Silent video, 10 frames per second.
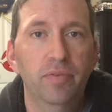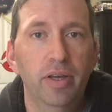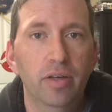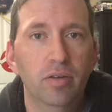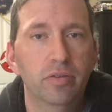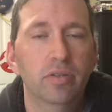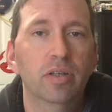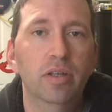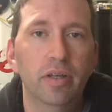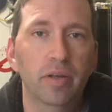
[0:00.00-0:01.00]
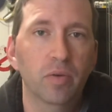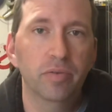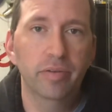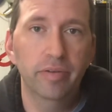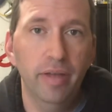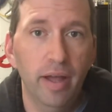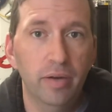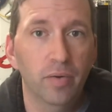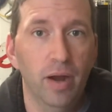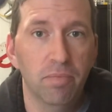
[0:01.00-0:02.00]
fails. He goes
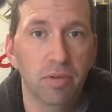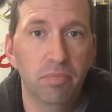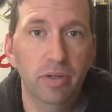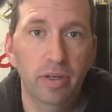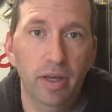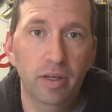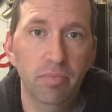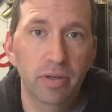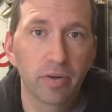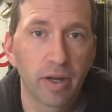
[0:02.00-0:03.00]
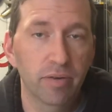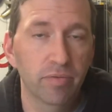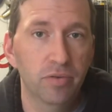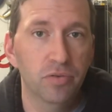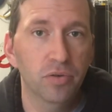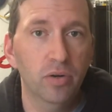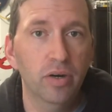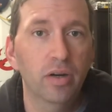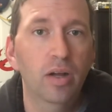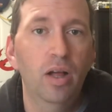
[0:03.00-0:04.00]
inside, grabs the P K E meter out of the
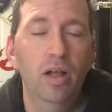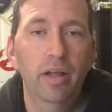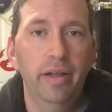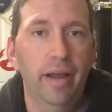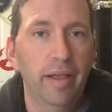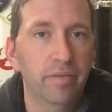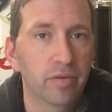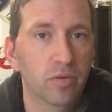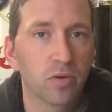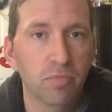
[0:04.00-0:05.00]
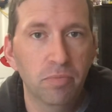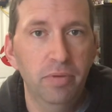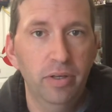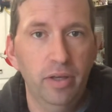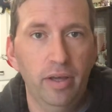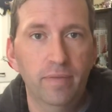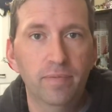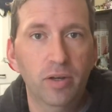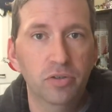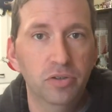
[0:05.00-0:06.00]
drawer. It has the normal P K E
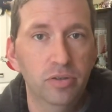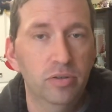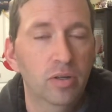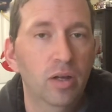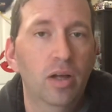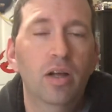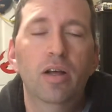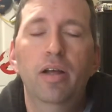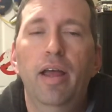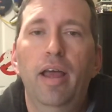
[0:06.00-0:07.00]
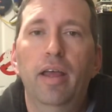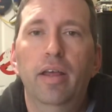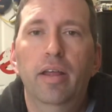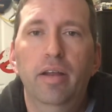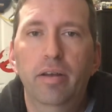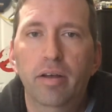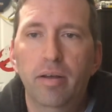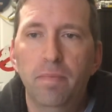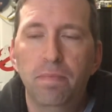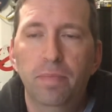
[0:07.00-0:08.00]
function, and
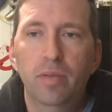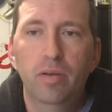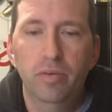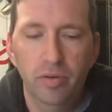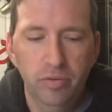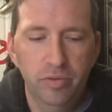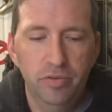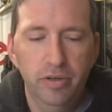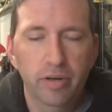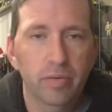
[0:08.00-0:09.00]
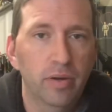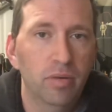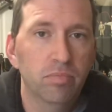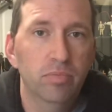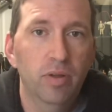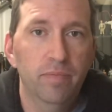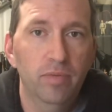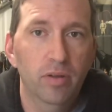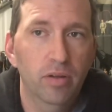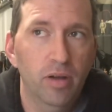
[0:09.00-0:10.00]
um, turns his chair around
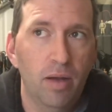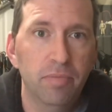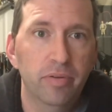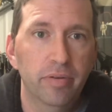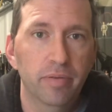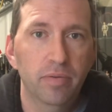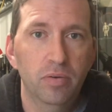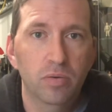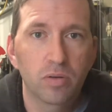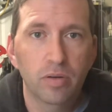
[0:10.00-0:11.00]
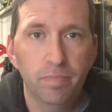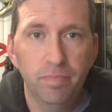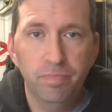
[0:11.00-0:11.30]
uh, opposite of the door,